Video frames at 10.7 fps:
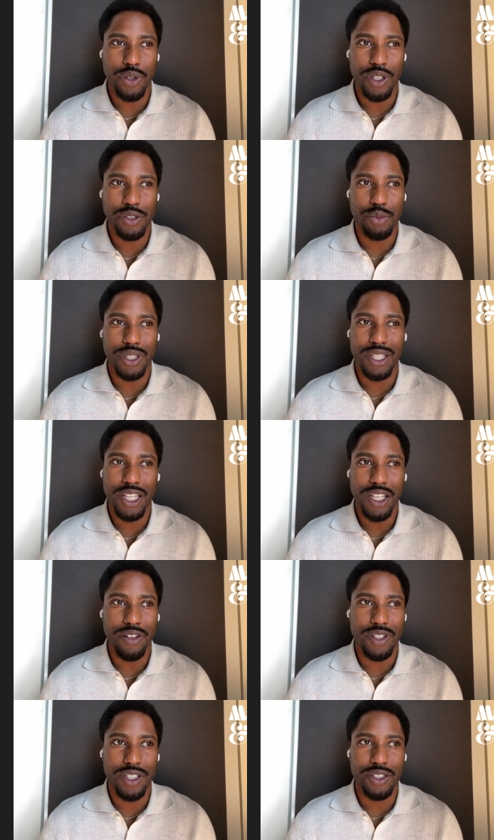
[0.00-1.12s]
know, he's
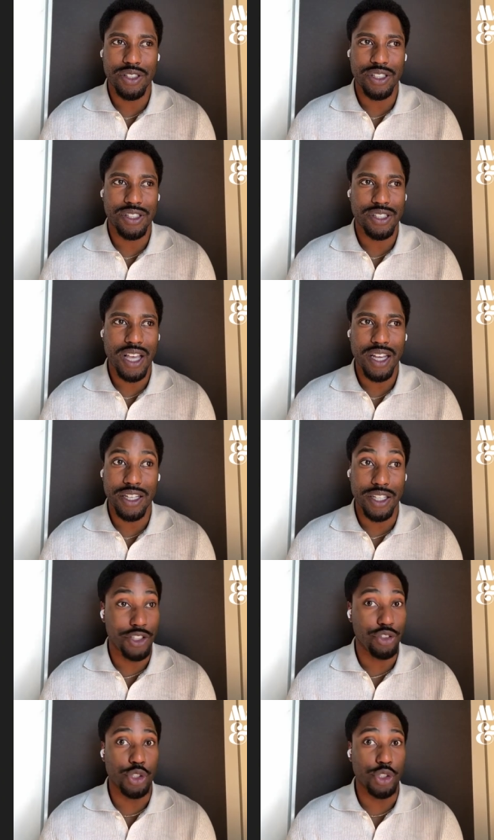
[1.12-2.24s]
relieved, he's excited,
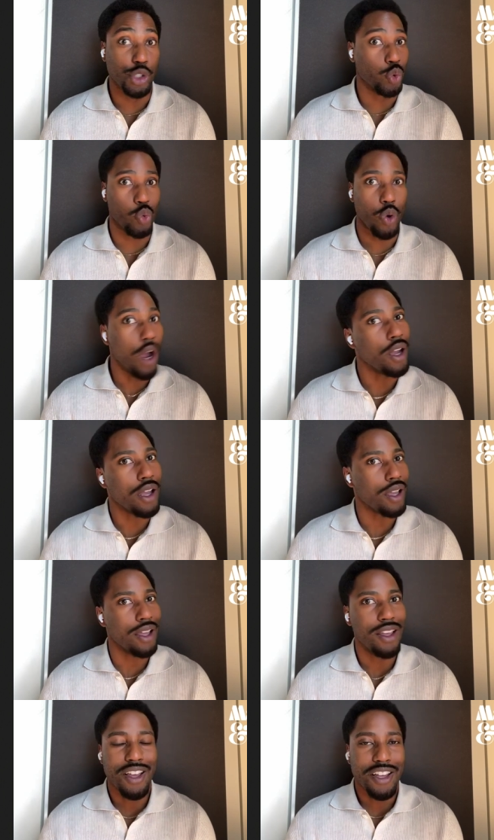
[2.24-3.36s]
he's drunk.
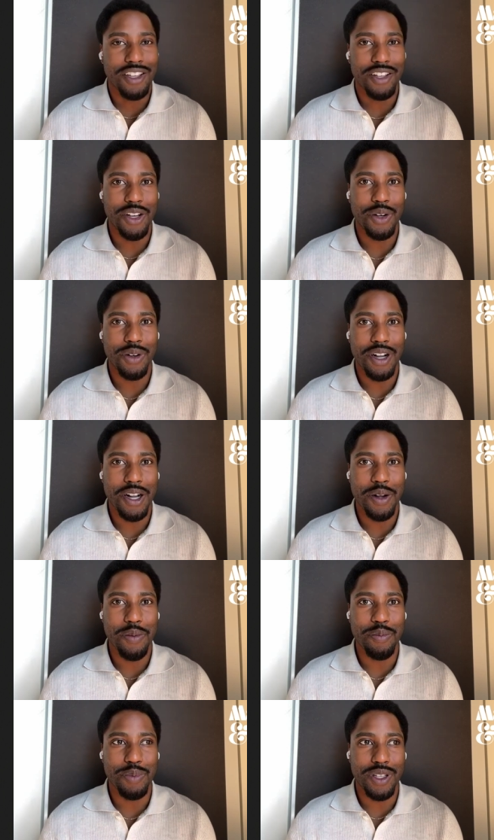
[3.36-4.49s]
You know,
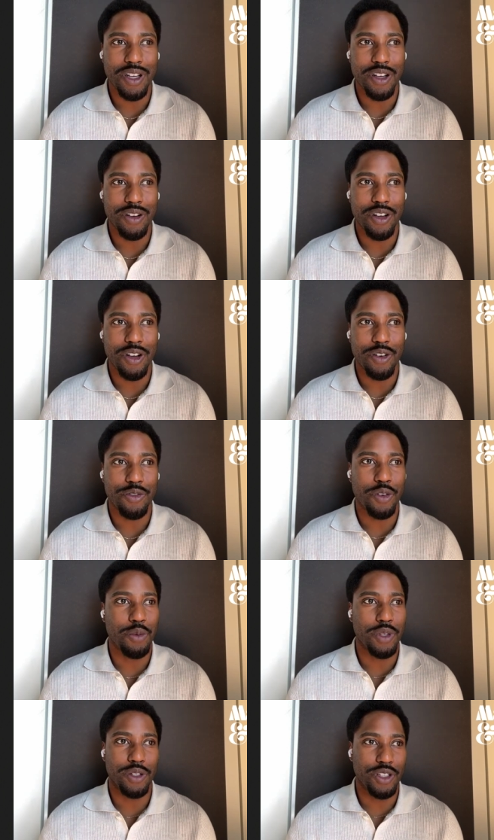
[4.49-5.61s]

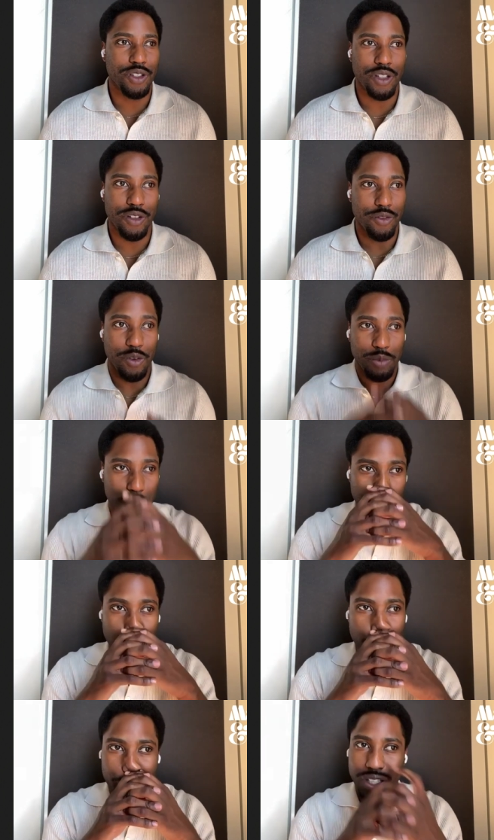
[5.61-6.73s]
from
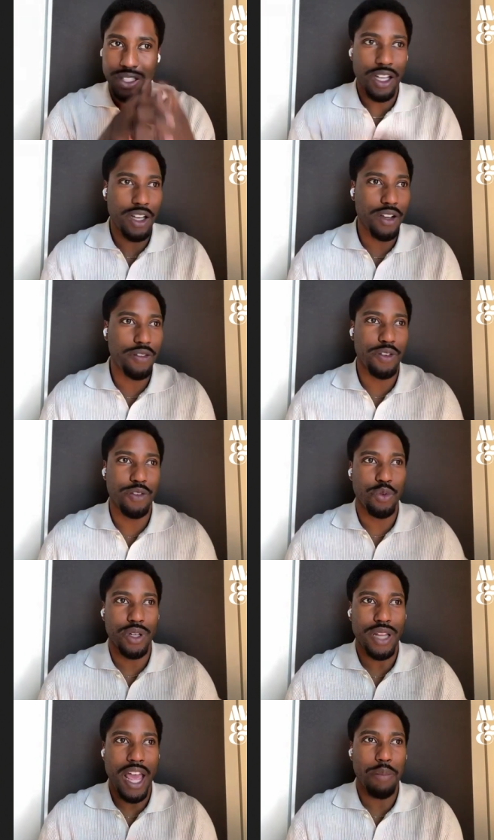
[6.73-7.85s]
joy and love of
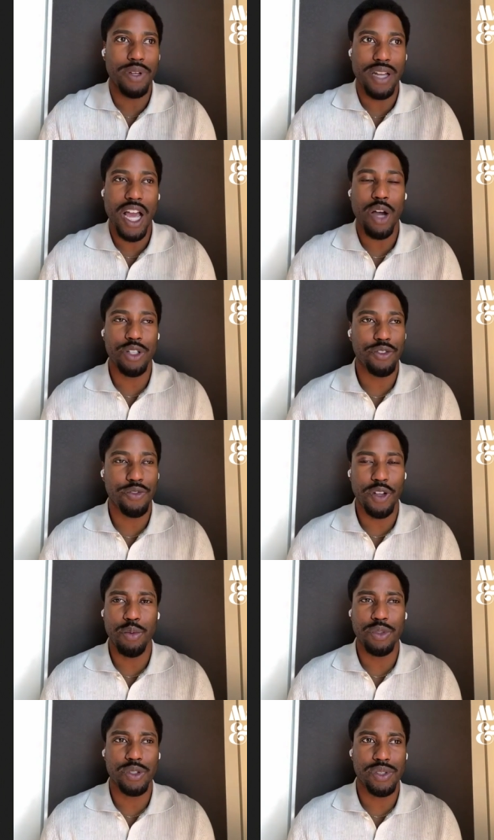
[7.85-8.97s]
what happened, how his
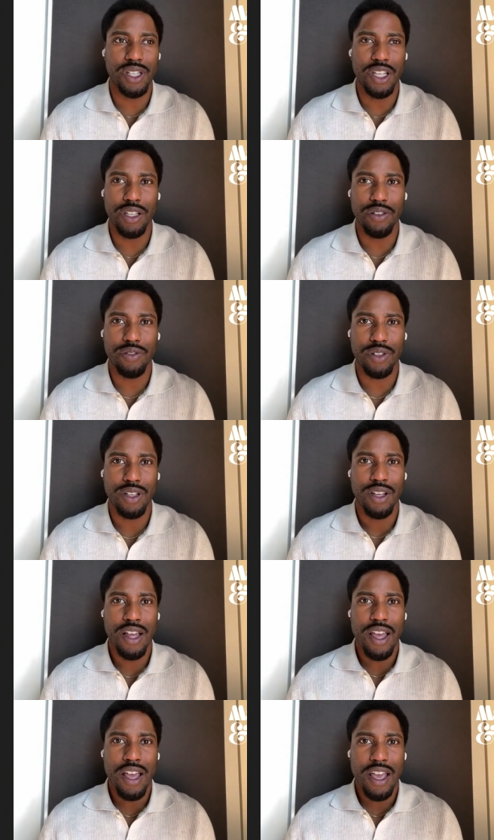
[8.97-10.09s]
film was received.
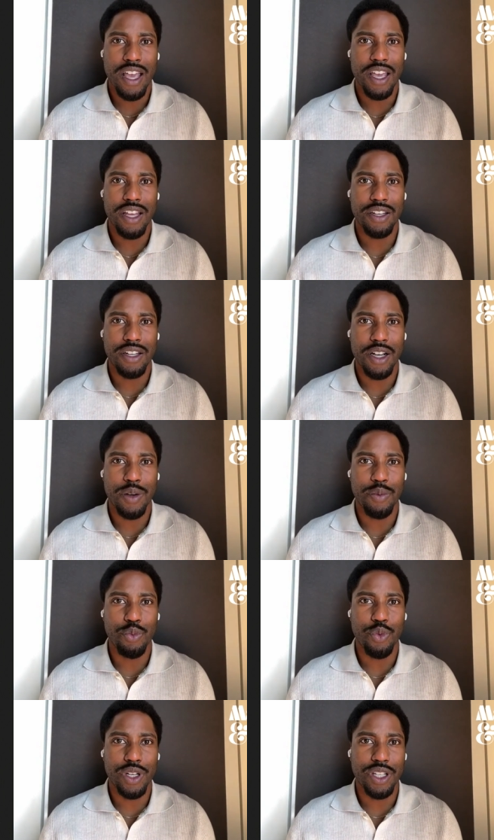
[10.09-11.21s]

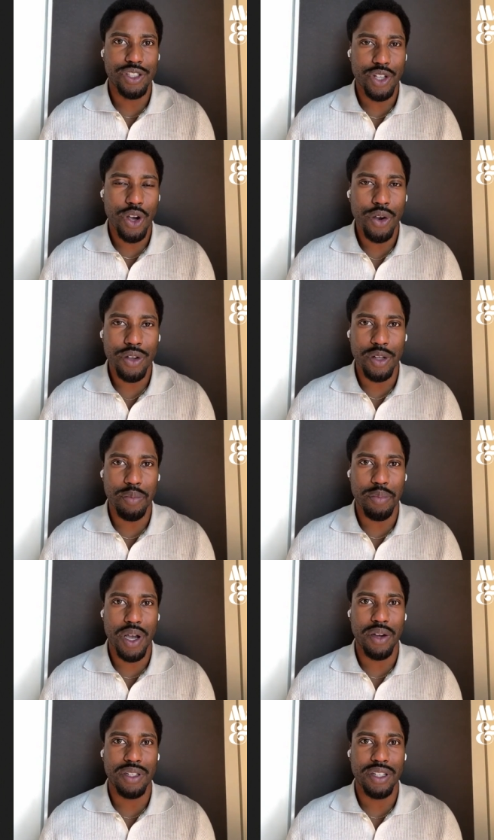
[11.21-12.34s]
And what he's talking
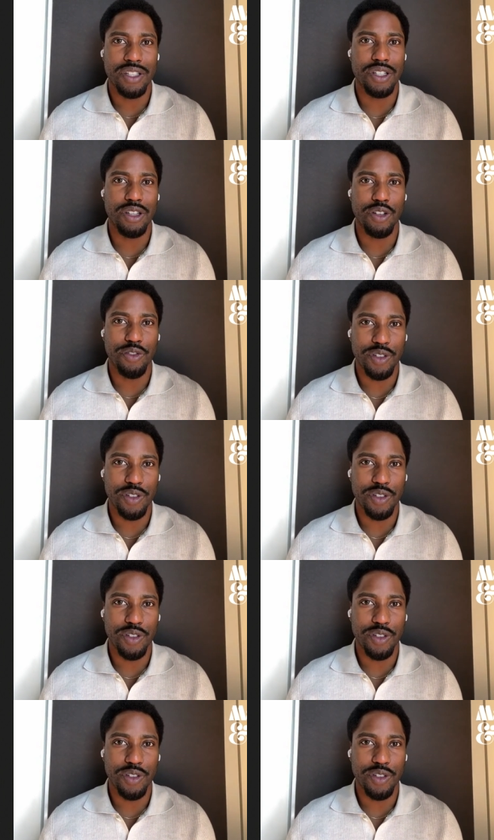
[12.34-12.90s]
about is in